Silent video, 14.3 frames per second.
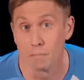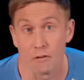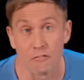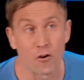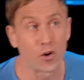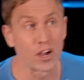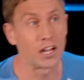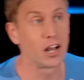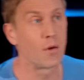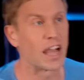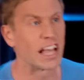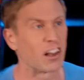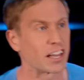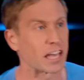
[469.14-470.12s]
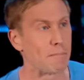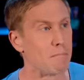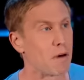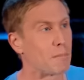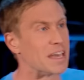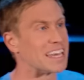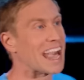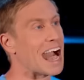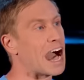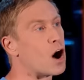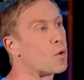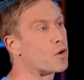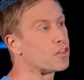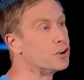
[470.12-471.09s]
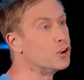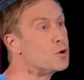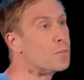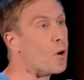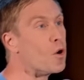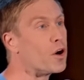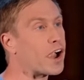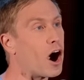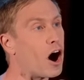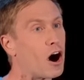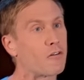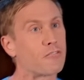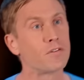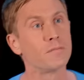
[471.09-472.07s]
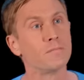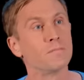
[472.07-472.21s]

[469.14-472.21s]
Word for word: Before you know it, you're like a mummy cow with a newborn calf.